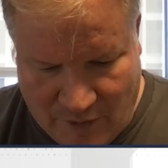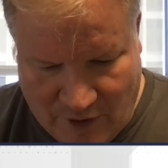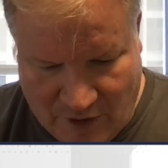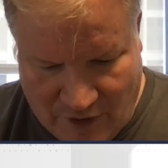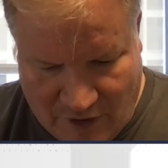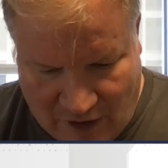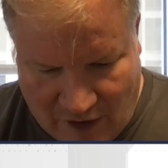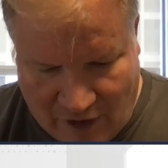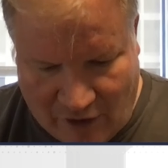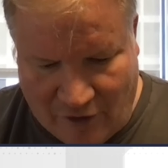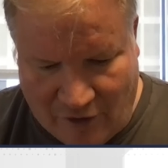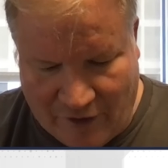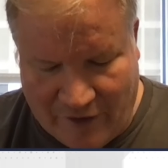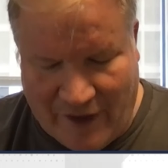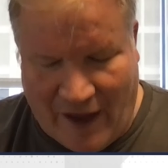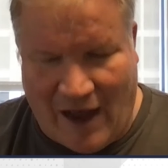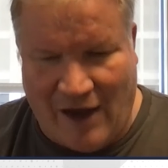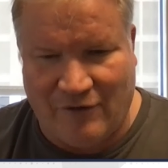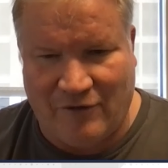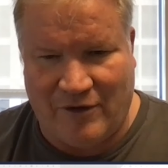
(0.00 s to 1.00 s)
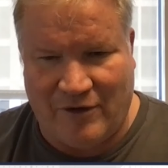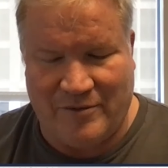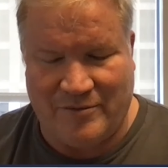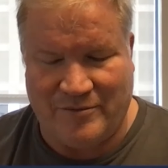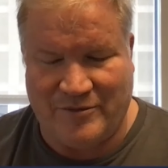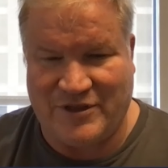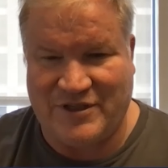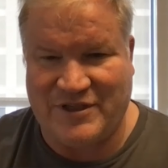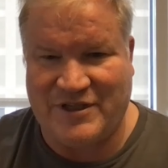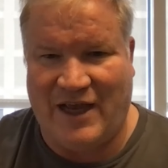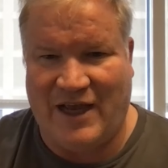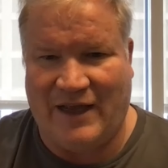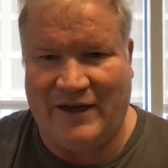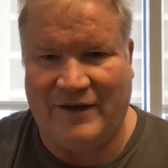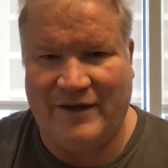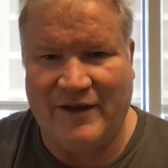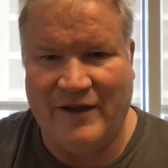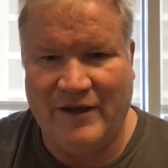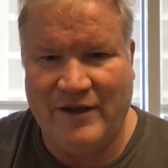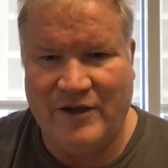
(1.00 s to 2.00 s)
clearly the algorithm was set
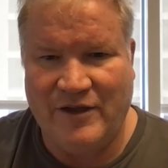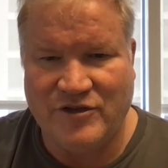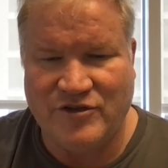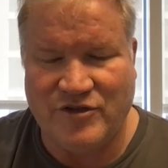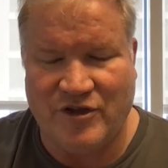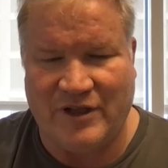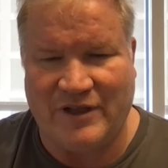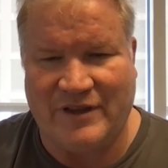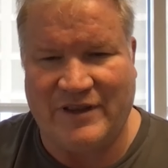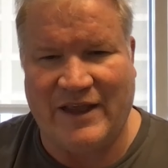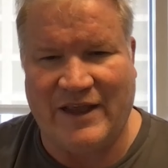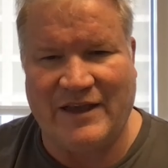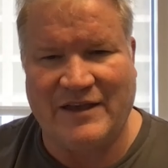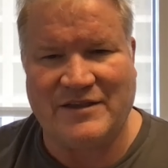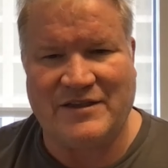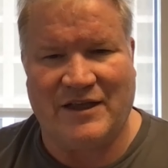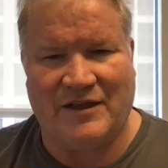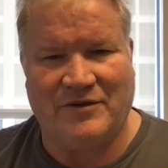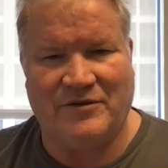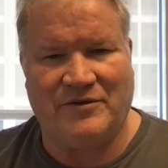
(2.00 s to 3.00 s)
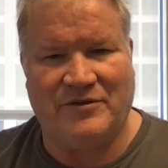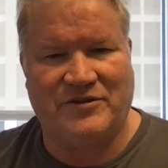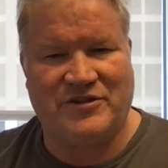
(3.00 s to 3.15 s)
so that things that